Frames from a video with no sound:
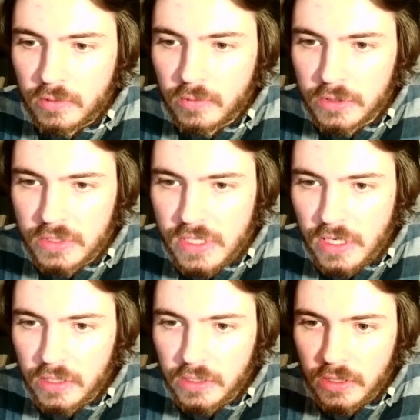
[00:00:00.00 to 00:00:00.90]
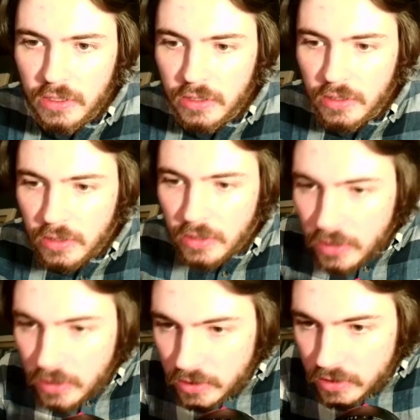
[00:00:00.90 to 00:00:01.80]
One sec.
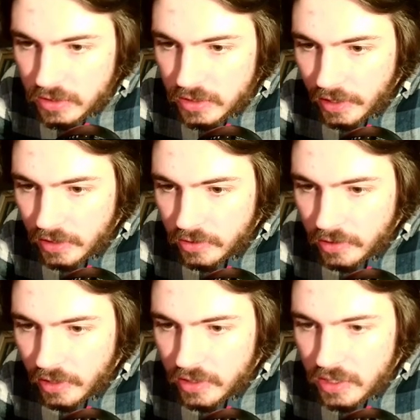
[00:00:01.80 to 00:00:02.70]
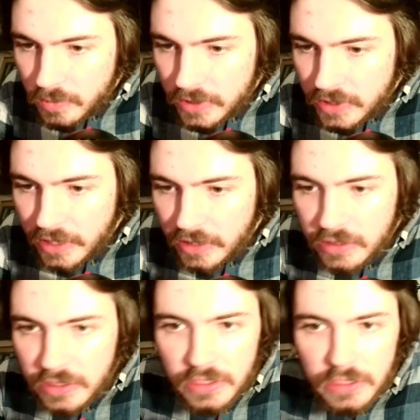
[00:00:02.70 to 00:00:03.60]
Just to get you guys up to
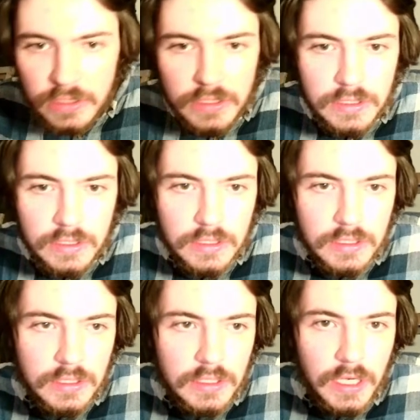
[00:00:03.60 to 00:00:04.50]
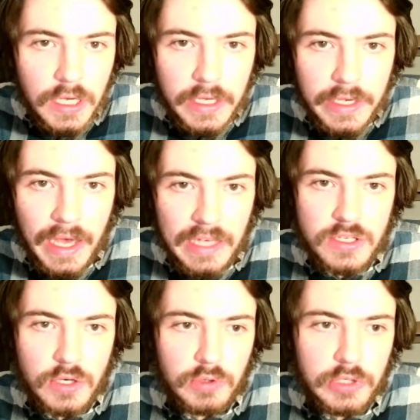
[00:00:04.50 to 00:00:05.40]
date.
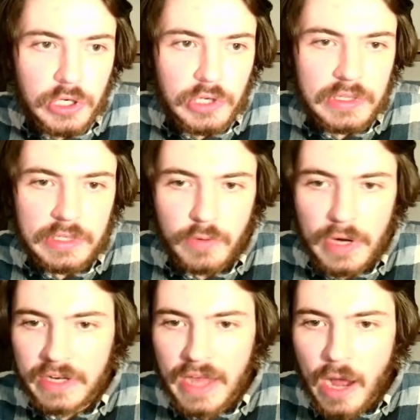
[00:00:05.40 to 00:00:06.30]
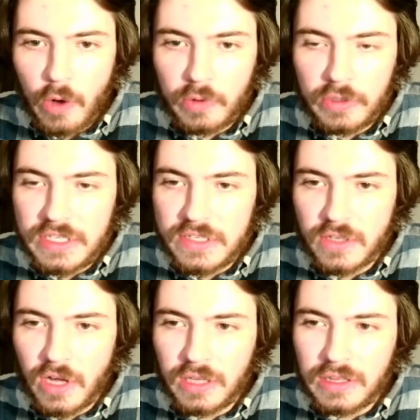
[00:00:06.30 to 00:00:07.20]
So currently right now, he's
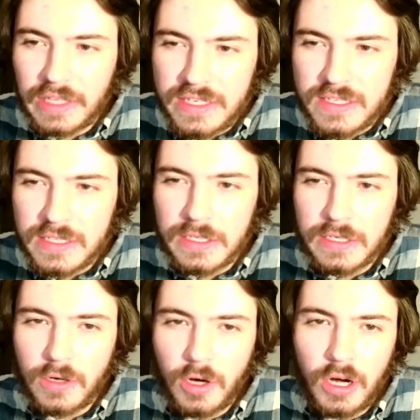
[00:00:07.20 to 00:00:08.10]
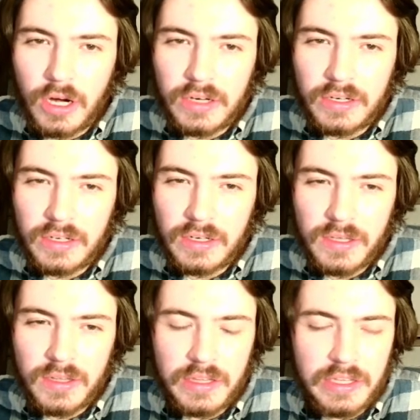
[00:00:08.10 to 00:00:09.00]
not listed on
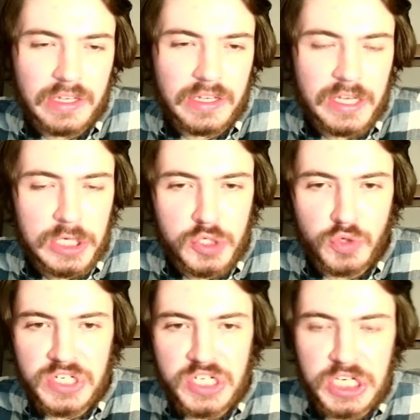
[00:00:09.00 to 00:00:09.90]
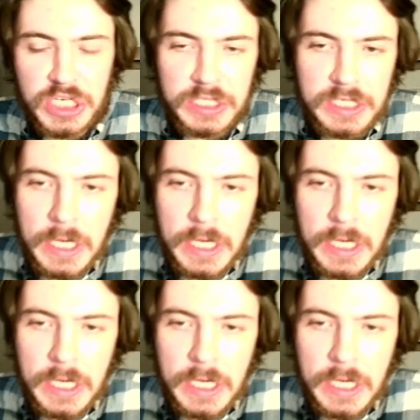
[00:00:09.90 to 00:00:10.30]
the injury sheet.